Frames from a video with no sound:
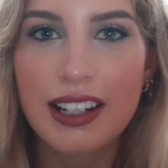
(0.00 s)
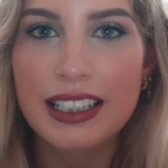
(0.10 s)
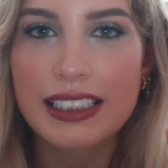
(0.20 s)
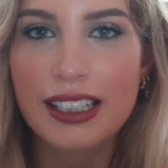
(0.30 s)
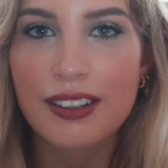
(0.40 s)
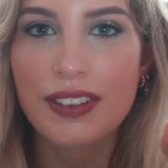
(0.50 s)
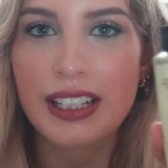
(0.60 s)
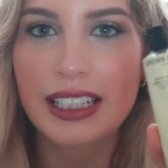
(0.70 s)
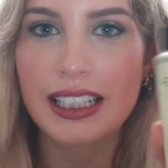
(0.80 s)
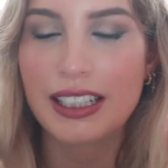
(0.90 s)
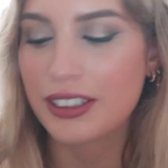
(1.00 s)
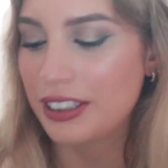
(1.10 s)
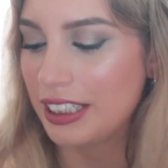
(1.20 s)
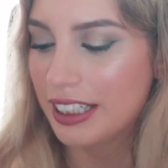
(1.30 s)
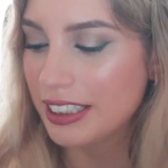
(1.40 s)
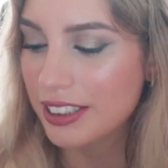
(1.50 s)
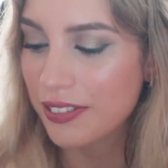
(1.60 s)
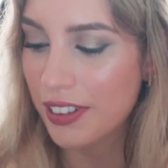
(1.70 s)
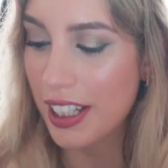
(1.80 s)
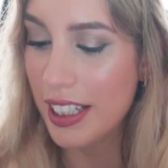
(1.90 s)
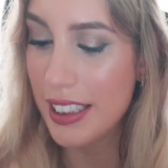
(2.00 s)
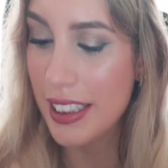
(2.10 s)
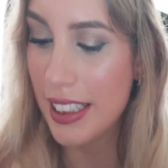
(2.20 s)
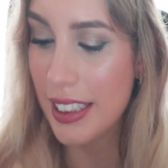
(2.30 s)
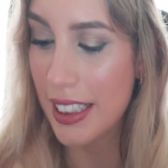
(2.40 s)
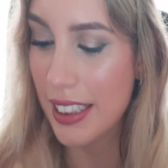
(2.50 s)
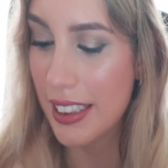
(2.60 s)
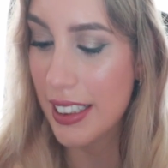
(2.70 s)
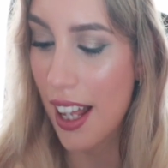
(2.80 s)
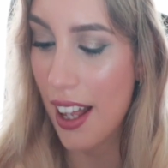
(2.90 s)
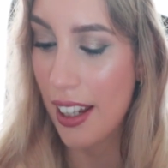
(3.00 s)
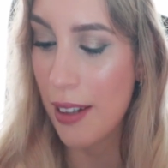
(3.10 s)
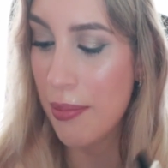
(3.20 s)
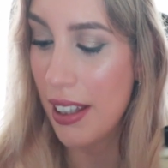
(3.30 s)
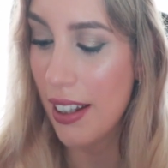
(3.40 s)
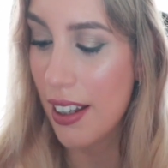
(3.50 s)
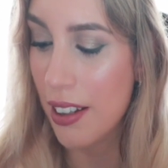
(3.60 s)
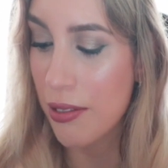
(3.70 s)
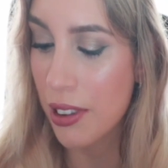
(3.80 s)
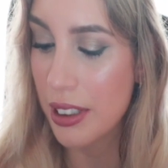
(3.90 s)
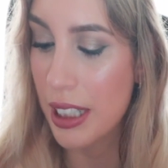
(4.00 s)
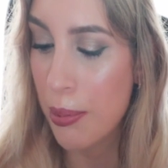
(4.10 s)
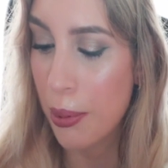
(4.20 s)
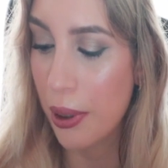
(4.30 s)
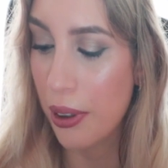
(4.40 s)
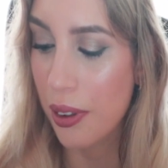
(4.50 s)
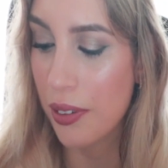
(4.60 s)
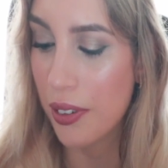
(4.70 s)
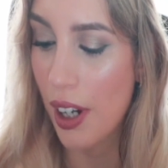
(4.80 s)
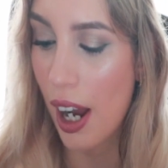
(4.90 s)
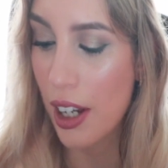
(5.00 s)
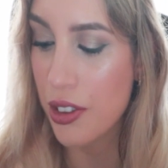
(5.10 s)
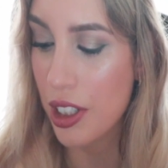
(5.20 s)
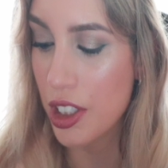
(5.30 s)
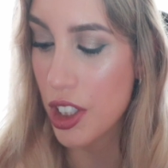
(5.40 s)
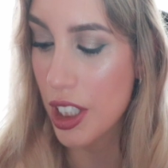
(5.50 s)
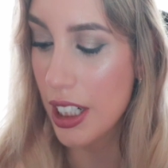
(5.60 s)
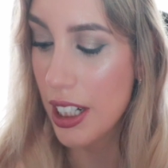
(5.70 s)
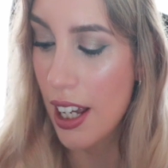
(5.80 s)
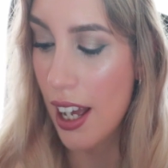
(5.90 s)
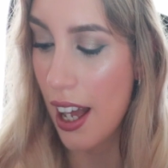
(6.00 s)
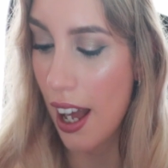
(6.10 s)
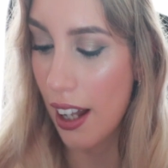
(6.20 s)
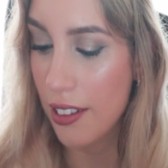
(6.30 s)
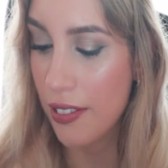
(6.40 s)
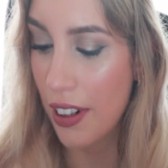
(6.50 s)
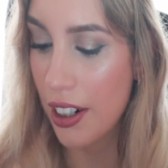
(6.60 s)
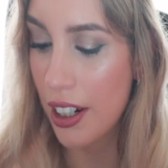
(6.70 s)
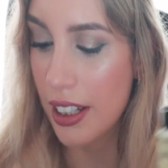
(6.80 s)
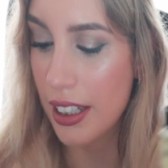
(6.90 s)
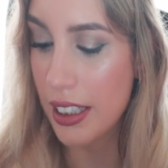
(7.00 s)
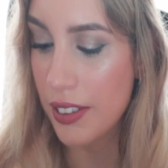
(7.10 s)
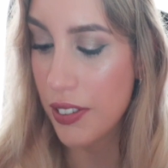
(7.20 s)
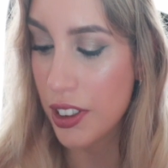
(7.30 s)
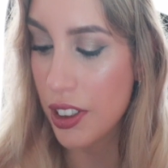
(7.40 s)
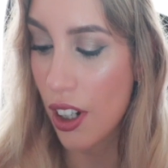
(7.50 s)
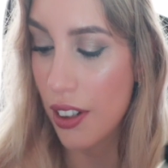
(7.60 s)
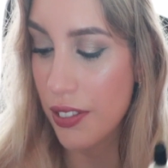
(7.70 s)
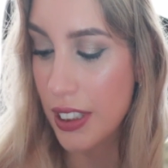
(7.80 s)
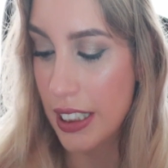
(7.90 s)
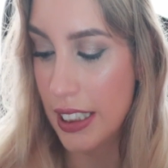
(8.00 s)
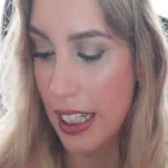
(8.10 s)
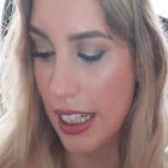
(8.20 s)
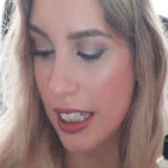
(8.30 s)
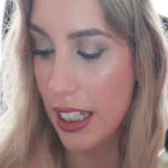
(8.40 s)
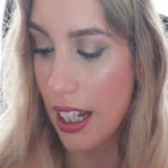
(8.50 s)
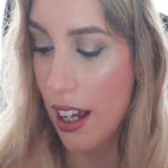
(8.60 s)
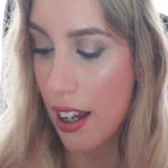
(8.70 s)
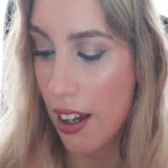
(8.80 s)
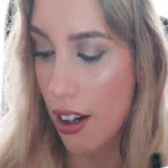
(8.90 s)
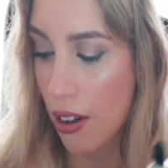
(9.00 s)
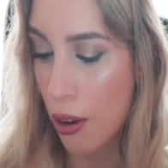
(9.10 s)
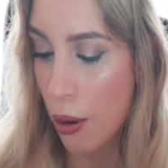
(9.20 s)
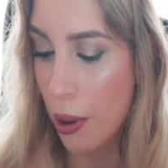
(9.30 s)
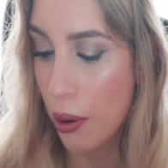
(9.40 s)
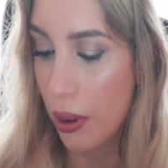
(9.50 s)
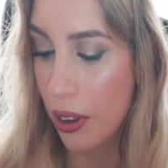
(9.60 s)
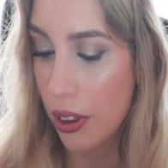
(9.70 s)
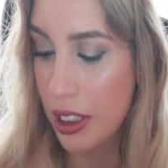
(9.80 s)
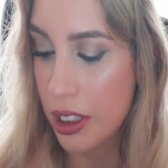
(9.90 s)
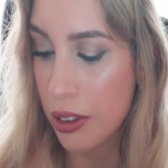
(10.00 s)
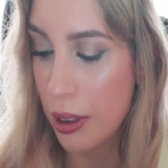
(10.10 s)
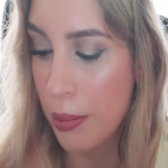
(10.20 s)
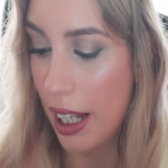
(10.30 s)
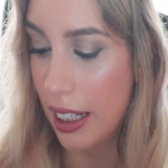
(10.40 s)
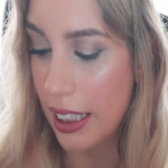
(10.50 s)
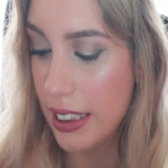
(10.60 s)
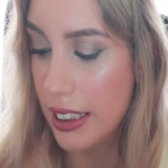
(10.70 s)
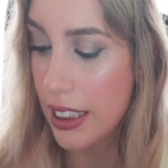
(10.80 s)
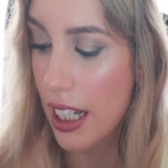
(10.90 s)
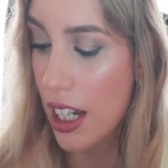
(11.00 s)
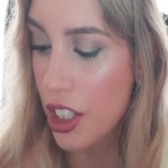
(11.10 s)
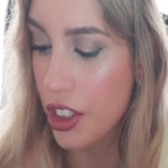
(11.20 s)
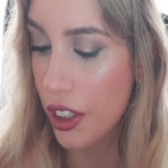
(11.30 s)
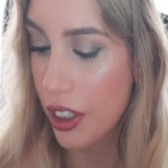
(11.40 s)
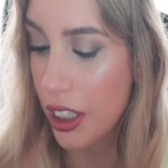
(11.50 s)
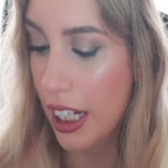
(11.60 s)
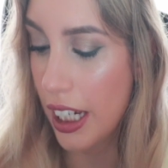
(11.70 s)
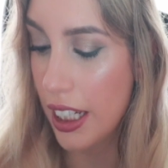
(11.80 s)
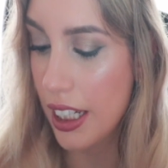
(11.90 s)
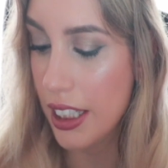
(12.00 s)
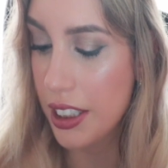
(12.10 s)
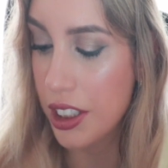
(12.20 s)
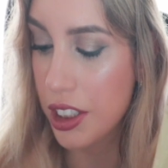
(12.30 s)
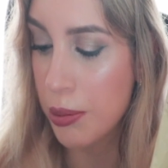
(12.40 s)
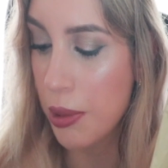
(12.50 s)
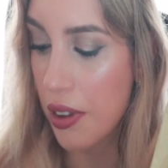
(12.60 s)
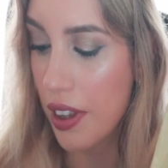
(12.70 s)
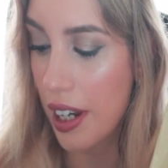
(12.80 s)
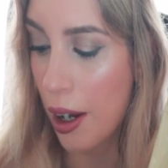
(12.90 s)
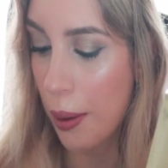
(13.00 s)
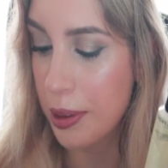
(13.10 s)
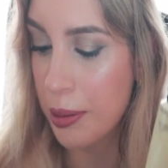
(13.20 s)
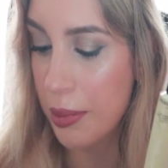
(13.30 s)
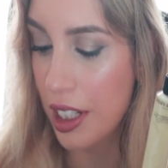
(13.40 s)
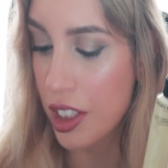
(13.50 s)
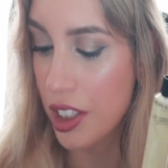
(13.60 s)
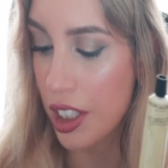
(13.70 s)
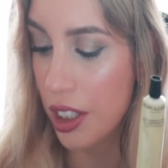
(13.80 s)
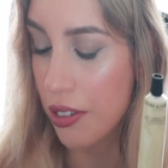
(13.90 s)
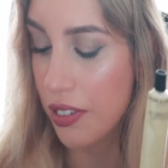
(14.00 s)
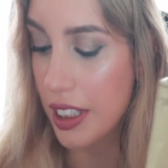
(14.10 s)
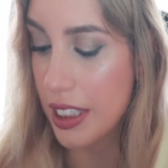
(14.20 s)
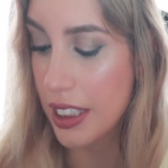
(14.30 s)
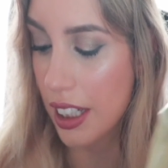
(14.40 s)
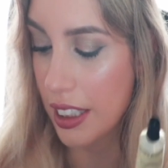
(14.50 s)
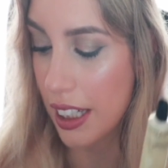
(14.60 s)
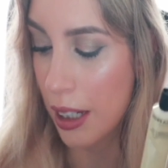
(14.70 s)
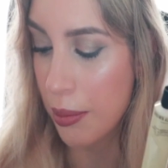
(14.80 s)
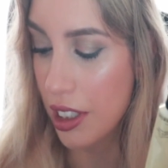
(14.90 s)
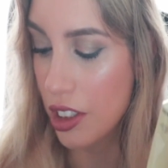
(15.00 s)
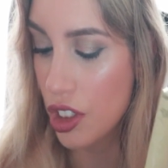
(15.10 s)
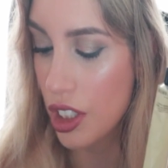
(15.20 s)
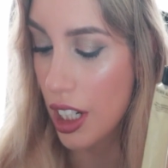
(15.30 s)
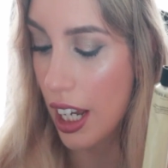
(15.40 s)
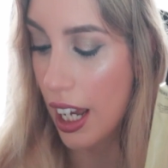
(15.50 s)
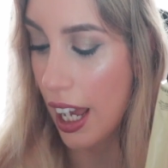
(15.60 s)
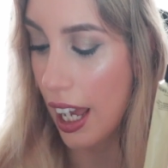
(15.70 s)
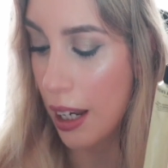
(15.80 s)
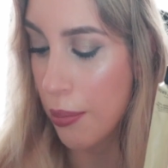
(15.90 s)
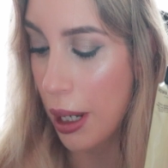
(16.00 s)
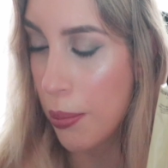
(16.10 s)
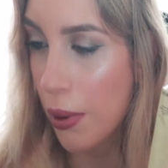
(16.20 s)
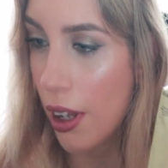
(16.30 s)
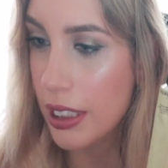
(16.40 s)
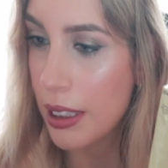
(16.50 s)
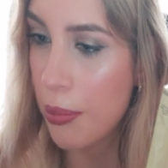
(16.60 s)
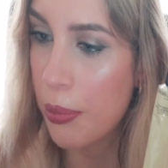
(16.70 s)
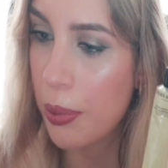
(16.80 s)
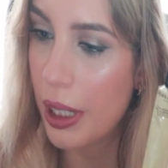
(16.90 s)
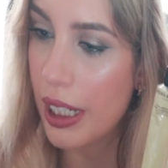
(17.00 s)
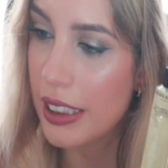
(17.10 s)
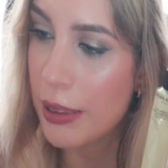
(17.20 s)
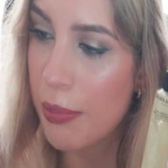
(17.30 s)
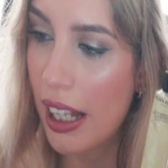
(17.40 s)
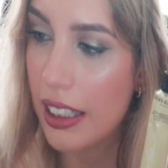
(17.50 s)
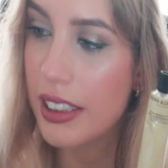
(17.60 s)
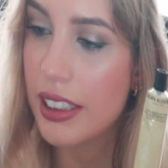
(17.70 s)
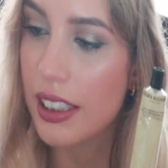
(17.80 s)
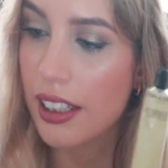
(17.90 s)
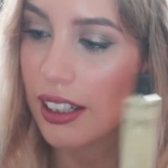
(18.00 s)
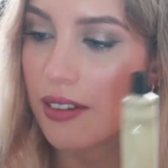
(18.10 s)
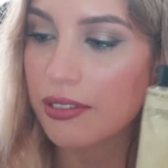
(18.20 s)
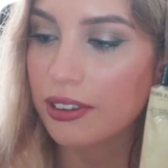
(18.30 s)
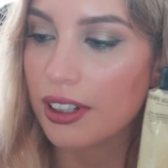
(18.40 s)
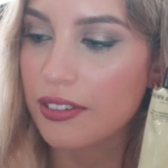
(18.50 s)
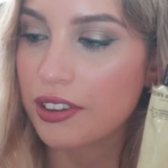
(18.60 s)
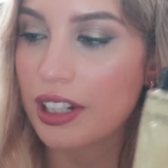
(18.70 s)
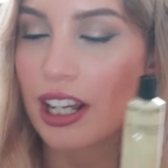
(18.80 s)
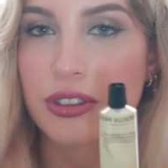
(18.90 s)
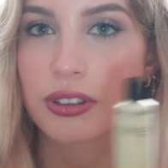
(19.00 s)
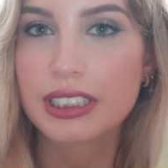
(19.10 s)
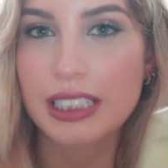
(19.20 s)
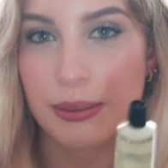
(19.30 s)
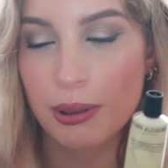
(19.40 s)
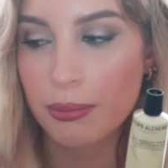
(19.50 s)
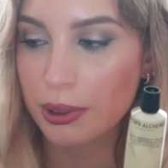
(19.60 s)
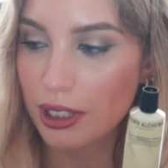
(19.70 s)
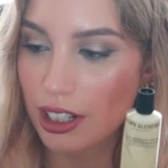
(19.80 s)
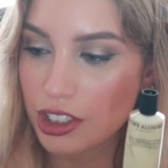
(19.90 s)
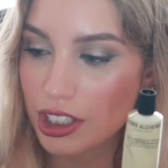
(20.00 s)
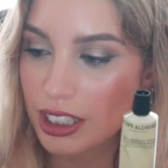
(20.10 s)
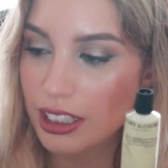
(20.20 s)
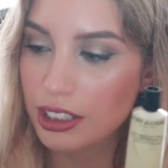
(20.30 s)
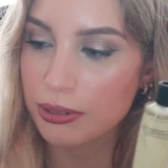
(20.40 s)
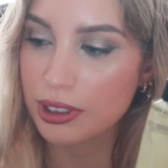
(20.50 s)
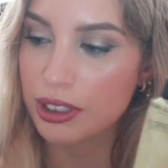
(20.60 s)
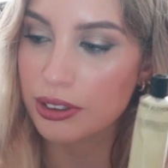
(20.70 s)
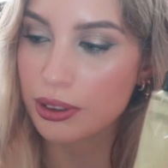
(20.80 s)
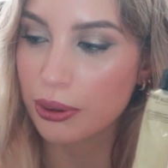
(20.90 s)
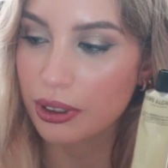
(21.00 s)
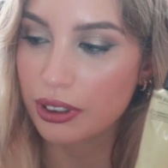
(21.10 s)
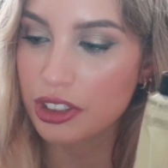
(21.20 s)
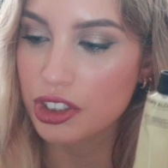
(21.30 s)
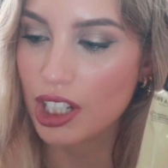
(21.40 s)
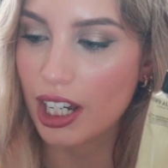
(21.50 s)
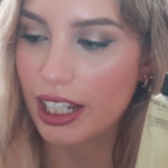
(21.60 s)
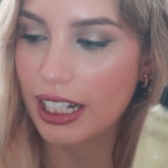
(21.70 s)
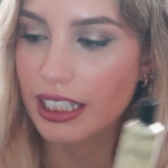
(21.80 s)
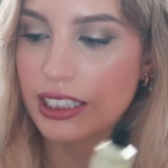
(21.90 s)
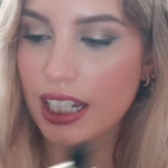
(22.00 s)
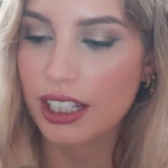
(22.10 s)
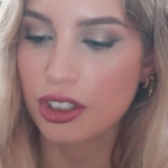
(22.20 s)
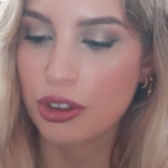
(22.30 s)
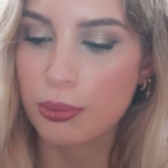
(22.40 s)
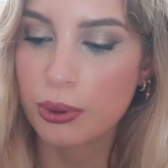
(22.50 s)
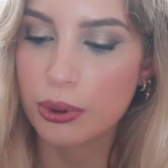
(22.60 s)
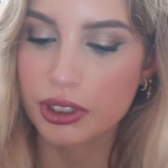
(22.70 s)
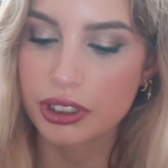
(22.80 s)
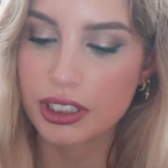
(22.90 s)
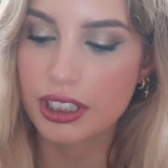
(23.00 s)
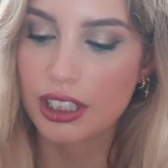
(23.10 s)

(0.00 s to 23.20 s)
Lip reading: list of key ingredients for this. This is camellia and rosehip oil are for hydration. Aloe vera is for soft skin. Jojoba oil is to rebalance. Sugar cane is to smooth and help diminish the UV sun damage. And May Blossom brings balance to the level of your natural sebum production to reduce oil and shine and tighten your pores.